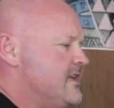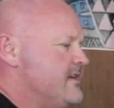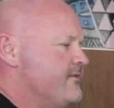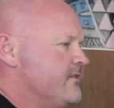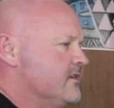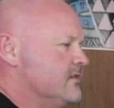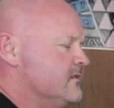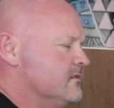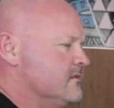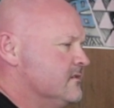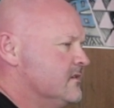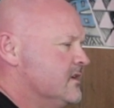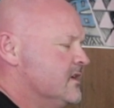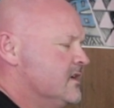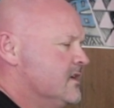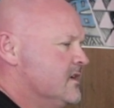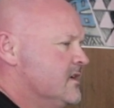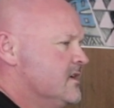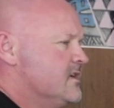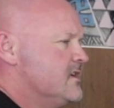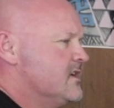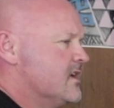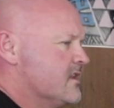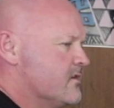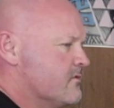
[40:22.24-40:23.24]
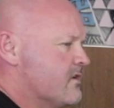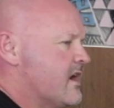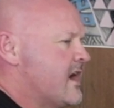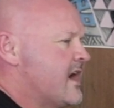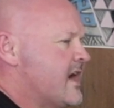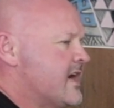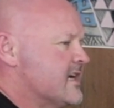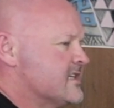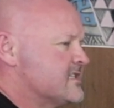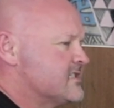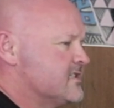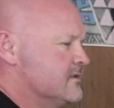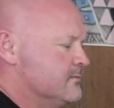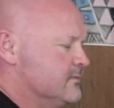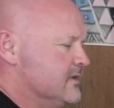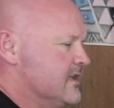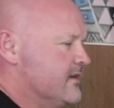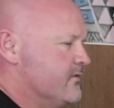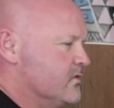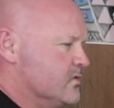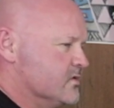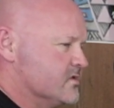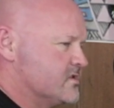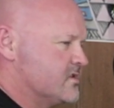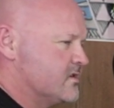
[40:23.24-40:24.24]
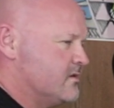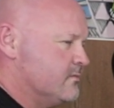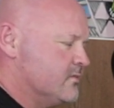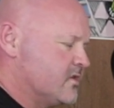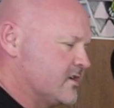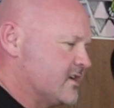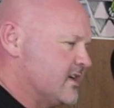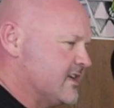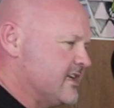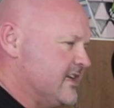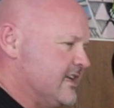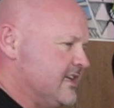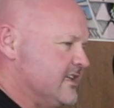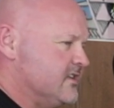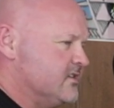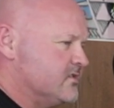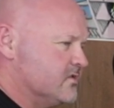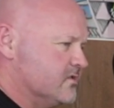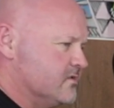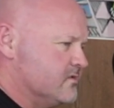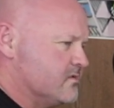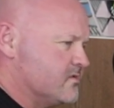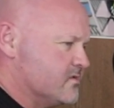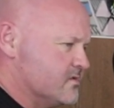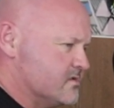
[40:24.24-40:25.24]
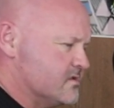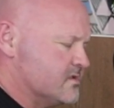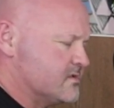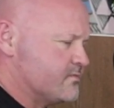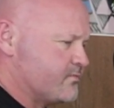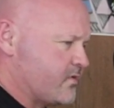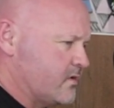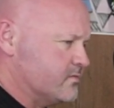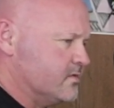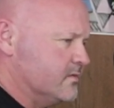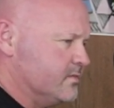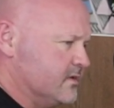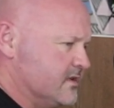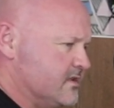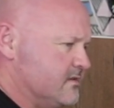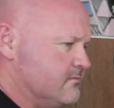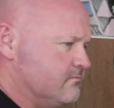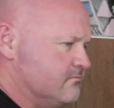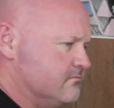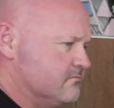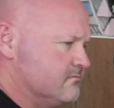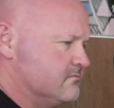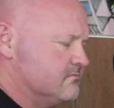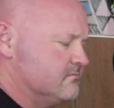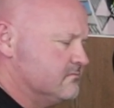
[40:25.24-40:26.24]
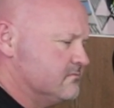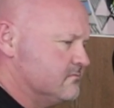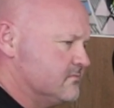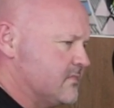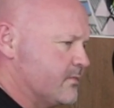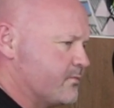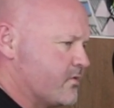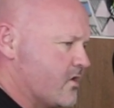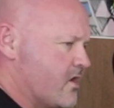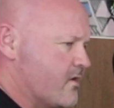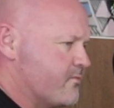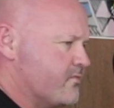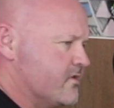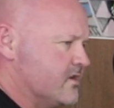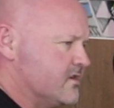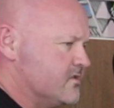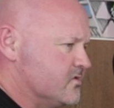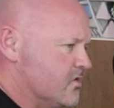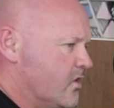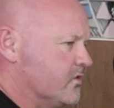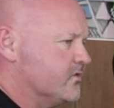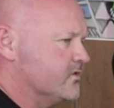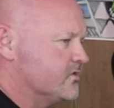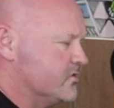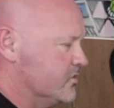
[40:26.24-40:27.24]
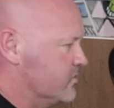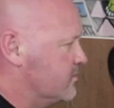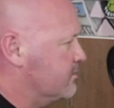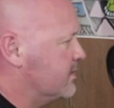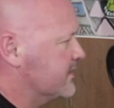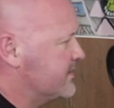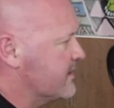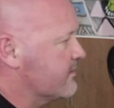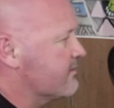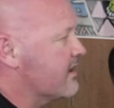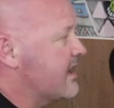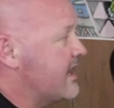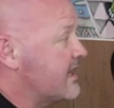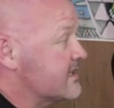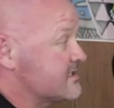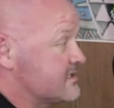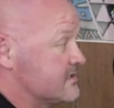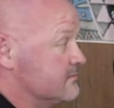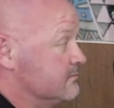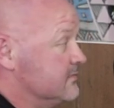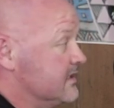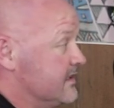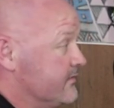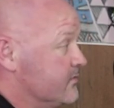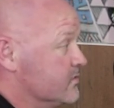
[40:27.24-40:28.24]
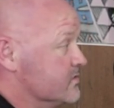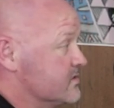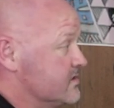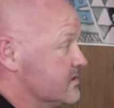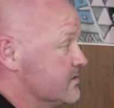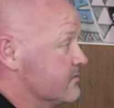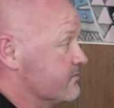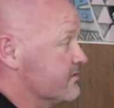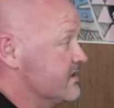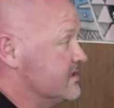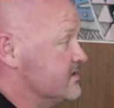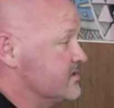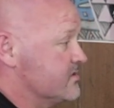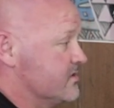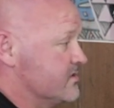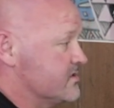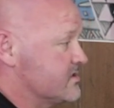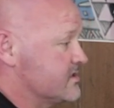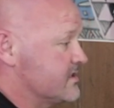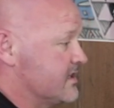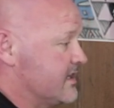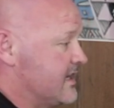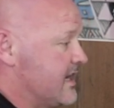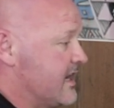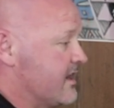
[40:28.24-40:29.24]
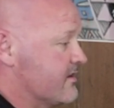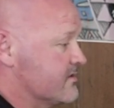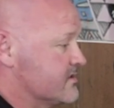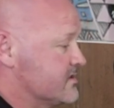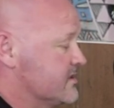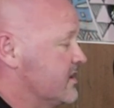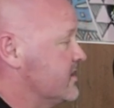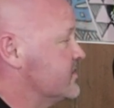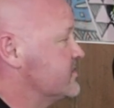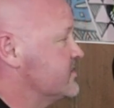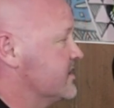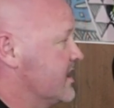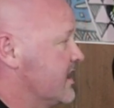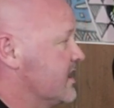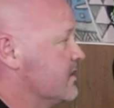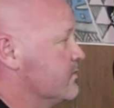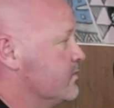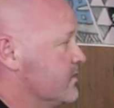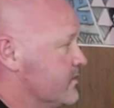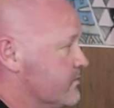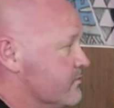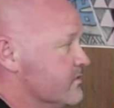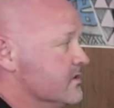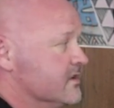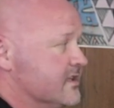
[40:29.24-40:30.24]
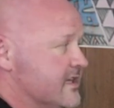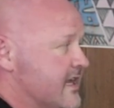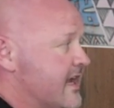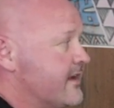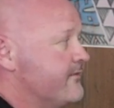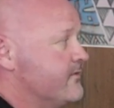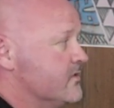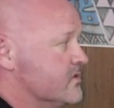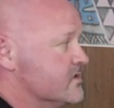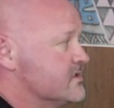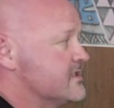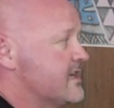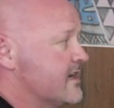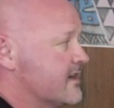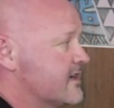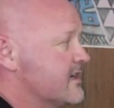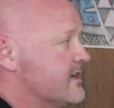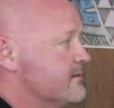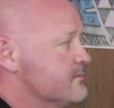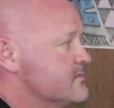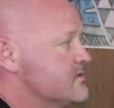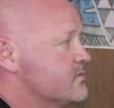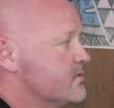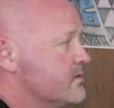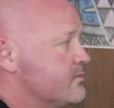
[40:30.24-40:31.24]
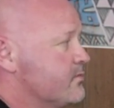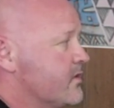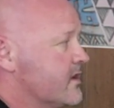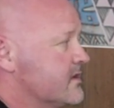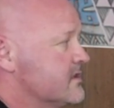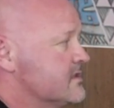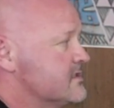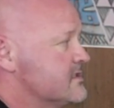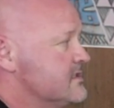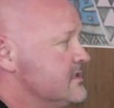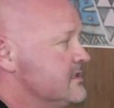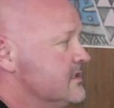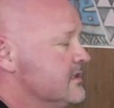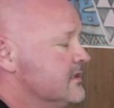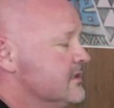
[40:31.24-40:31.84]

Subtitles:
Even, there are some levels that I'm not going to get into because it's probably appropriate not to, but there are some levels in the research that are associated with really adverse outcomes with pregnancy.